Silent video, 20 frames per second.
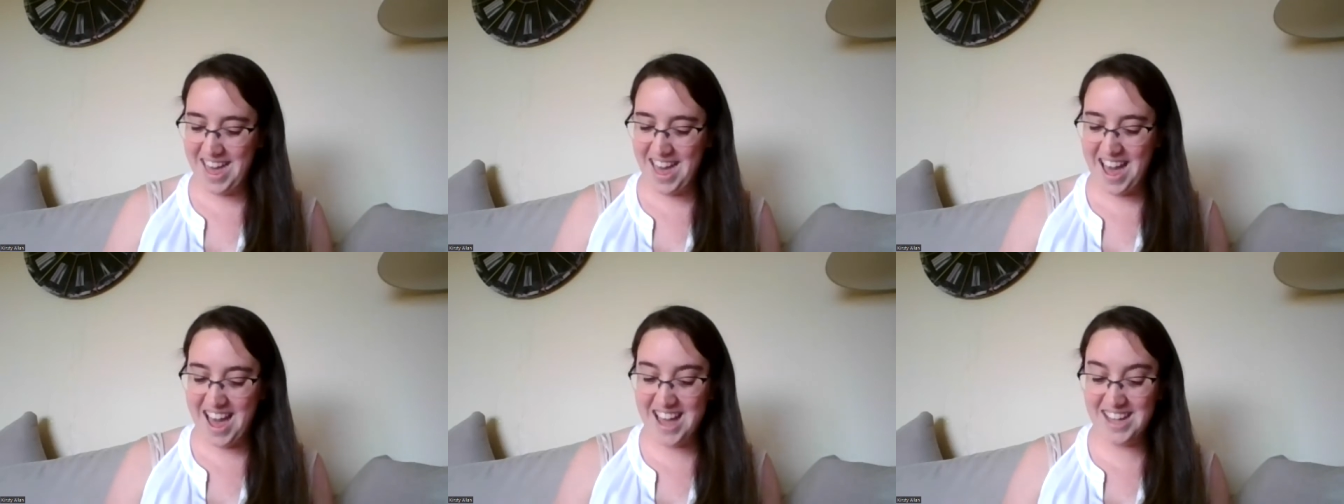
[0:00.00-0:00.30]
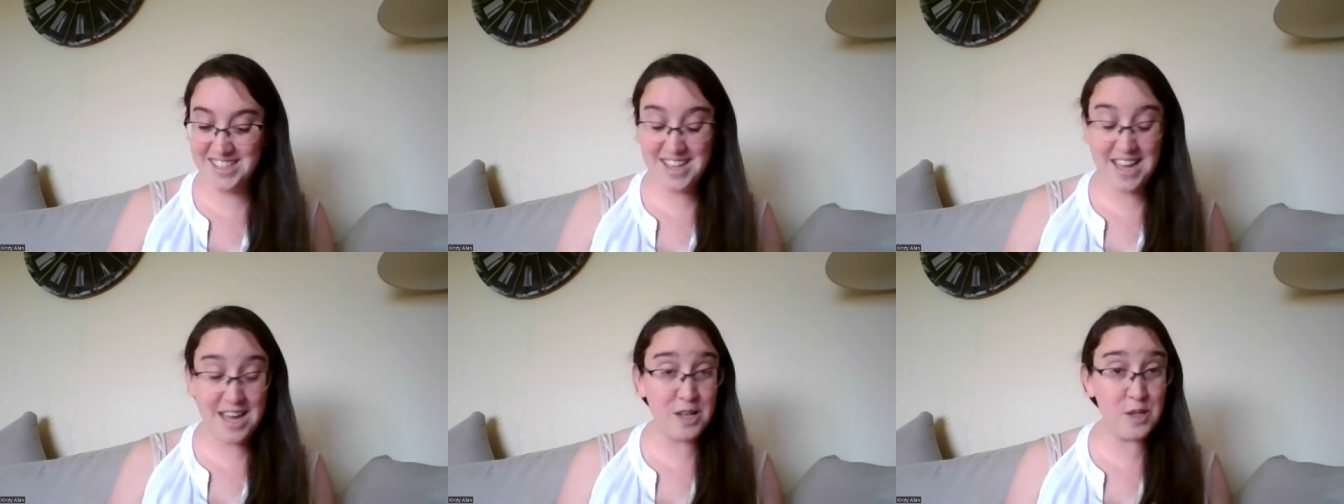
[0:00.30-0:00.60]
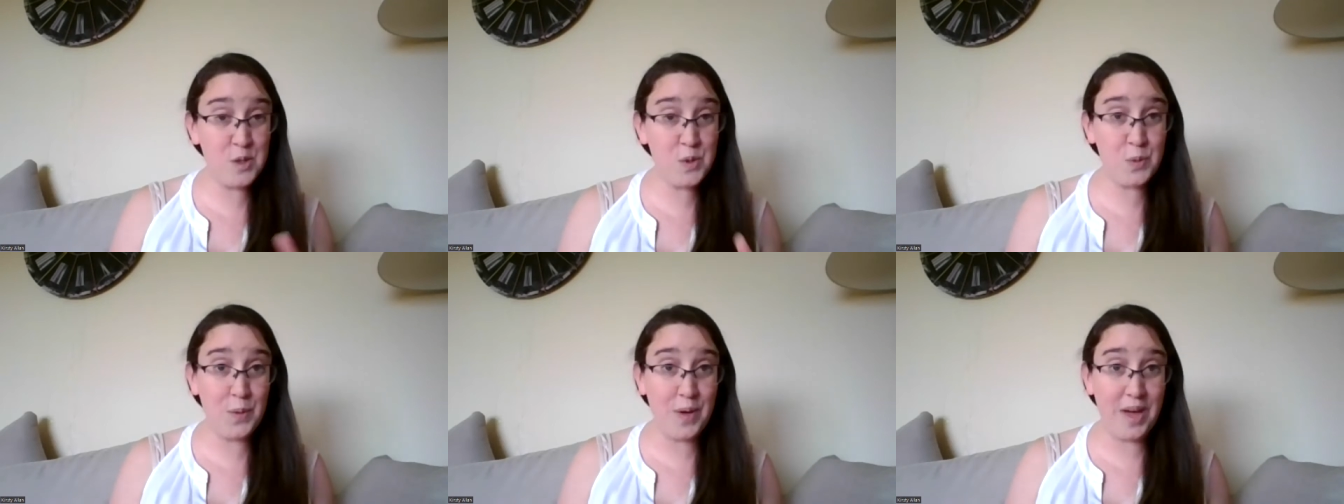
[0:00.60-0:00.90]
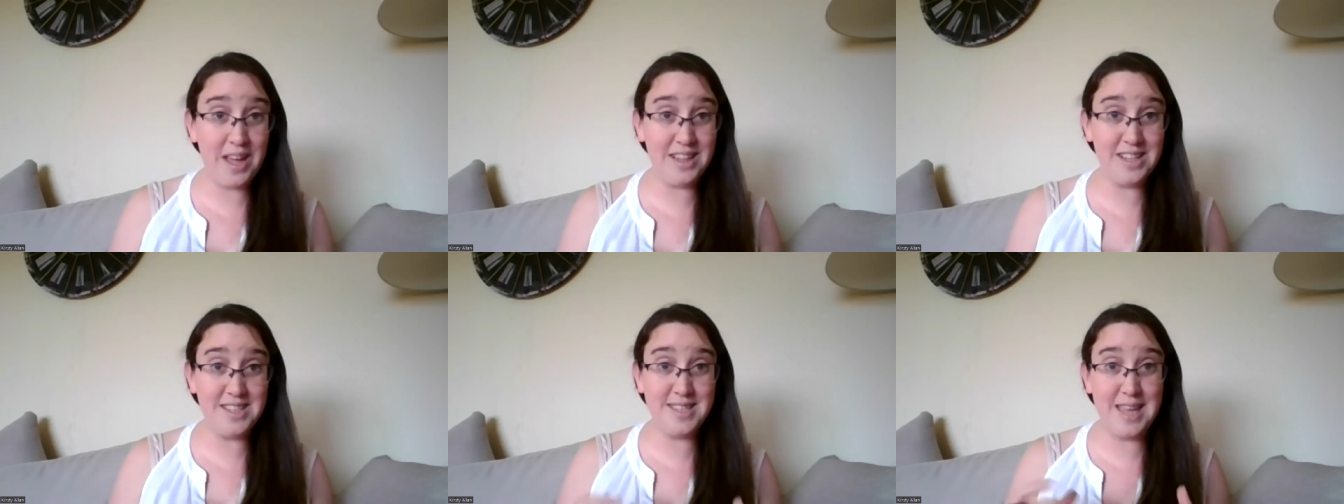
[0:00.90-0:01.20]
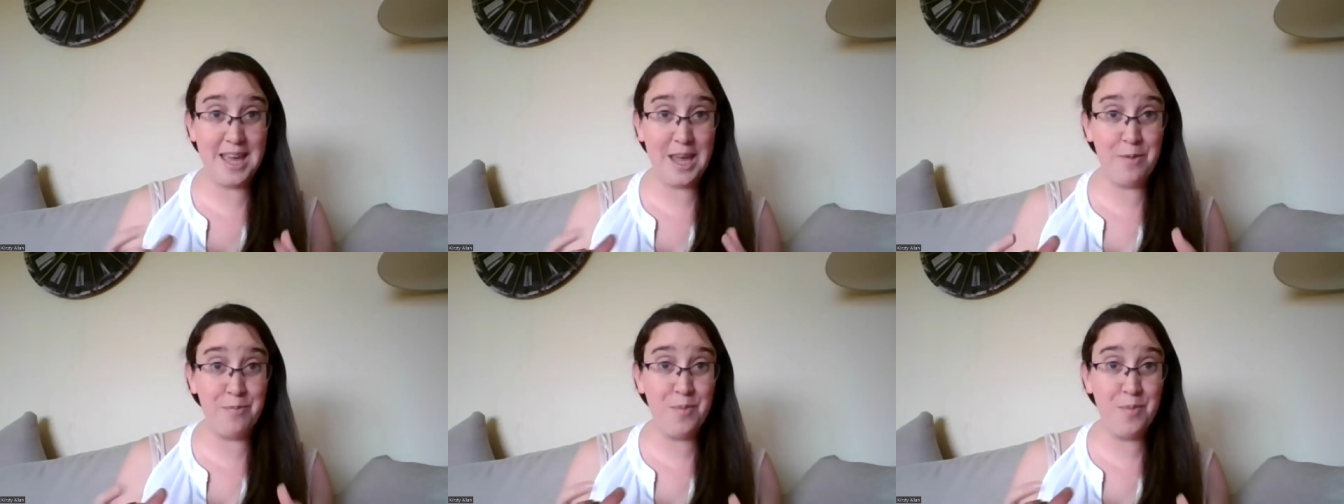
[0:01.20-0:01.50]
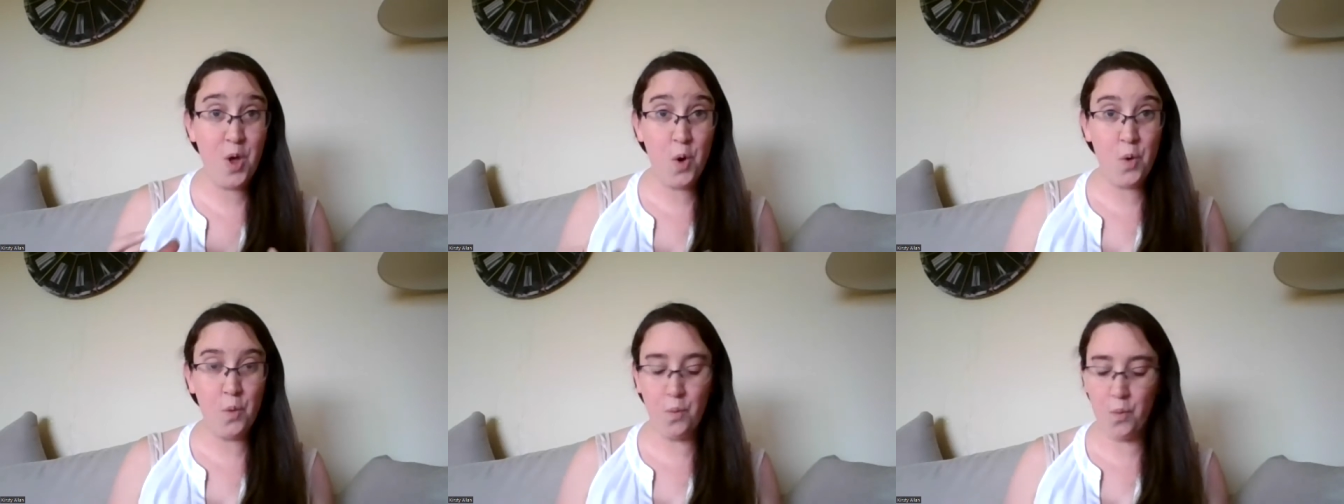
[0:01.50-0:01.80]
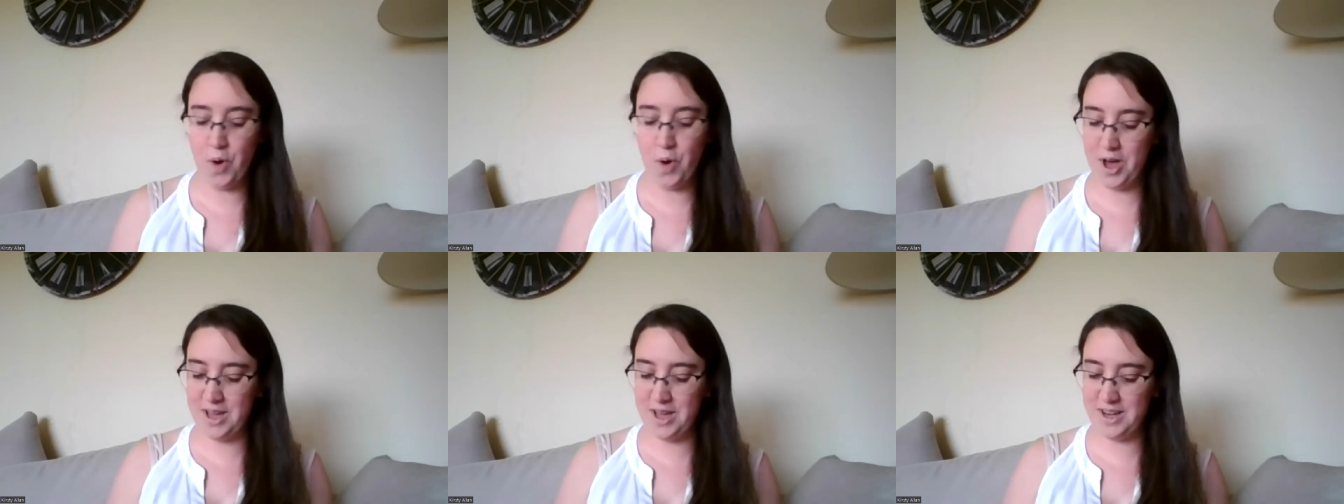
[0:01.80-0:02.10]
And elsewhere, the same
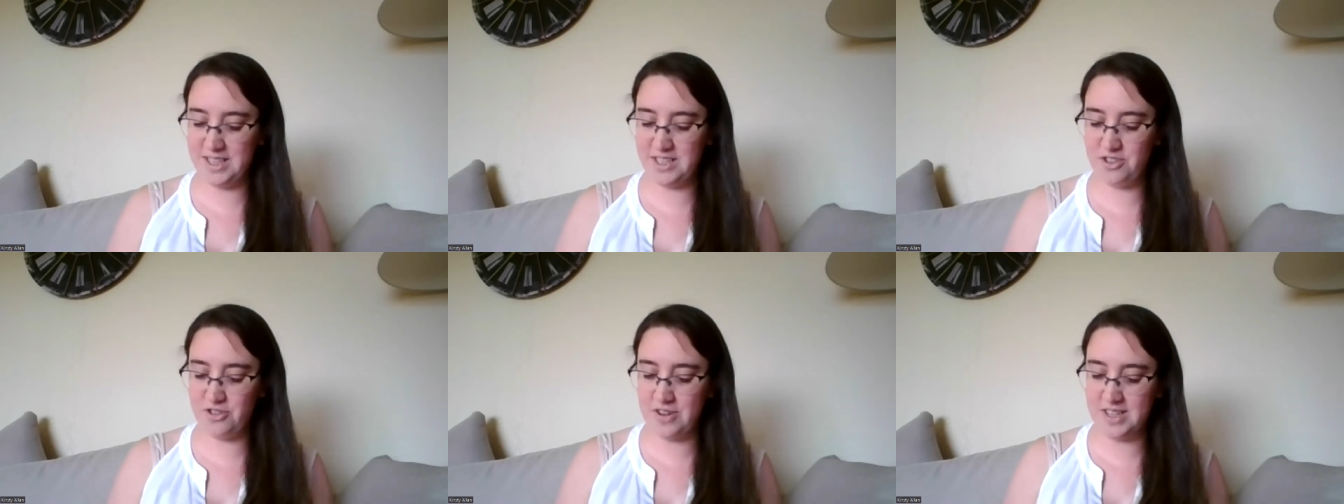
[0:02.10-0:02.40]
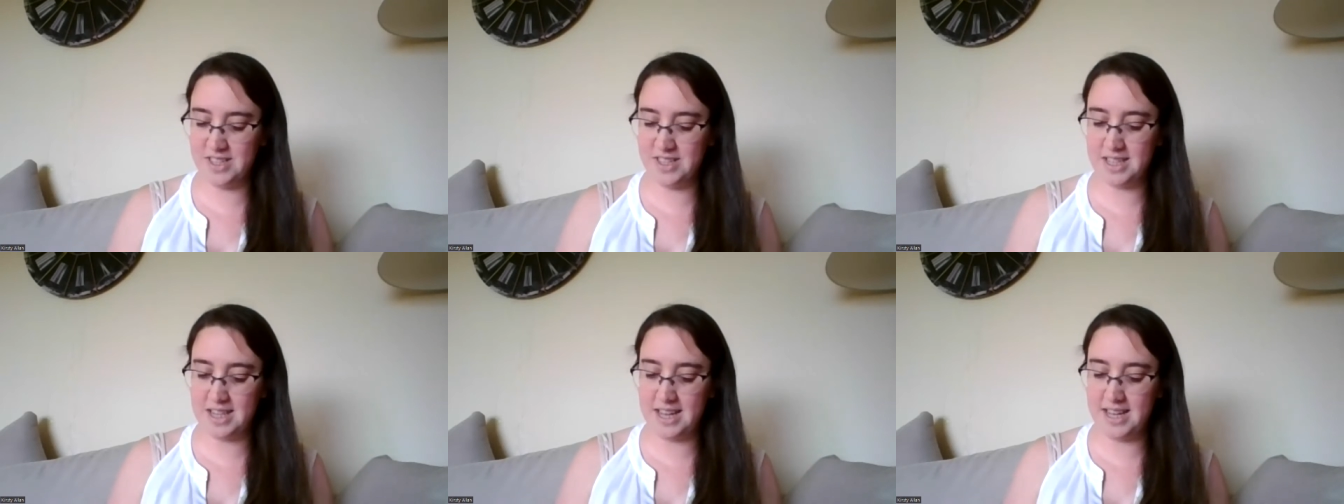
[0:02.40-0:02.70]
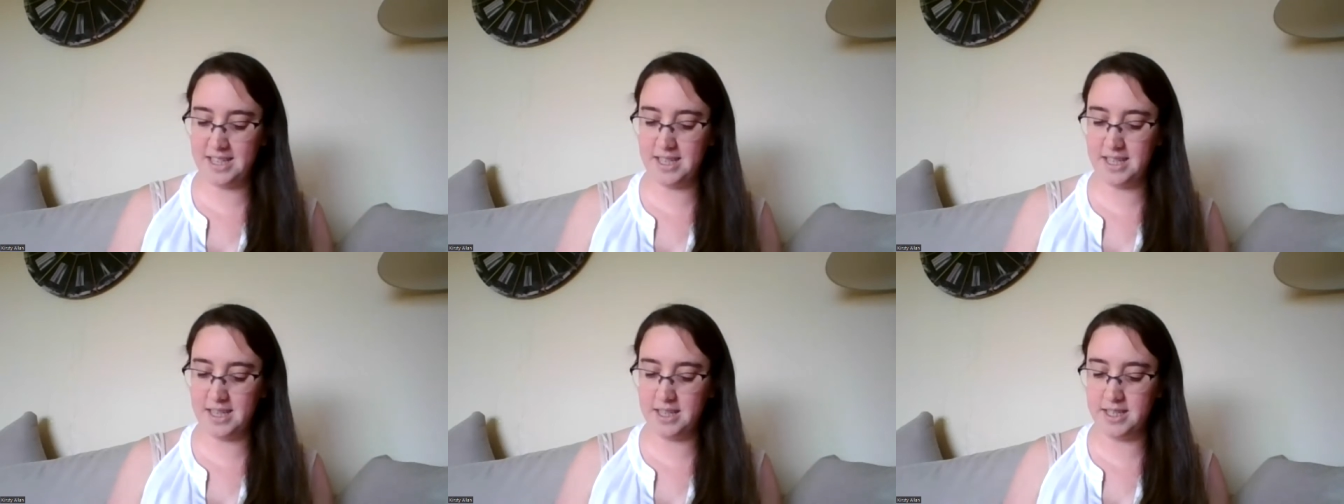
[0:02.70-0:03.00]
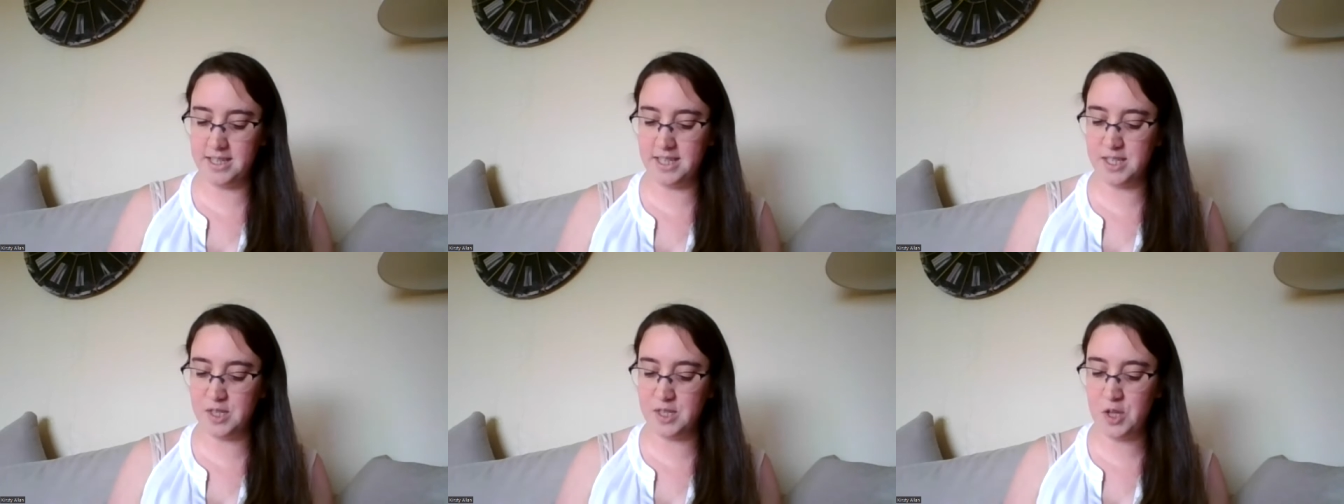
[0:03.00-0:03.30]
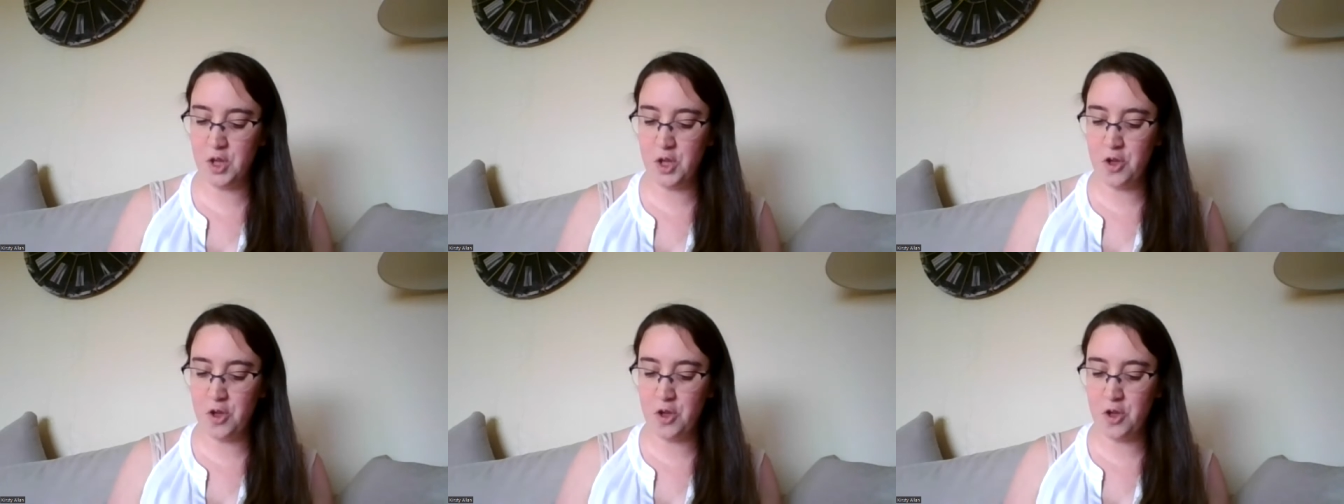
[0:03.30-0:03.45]
word is translated as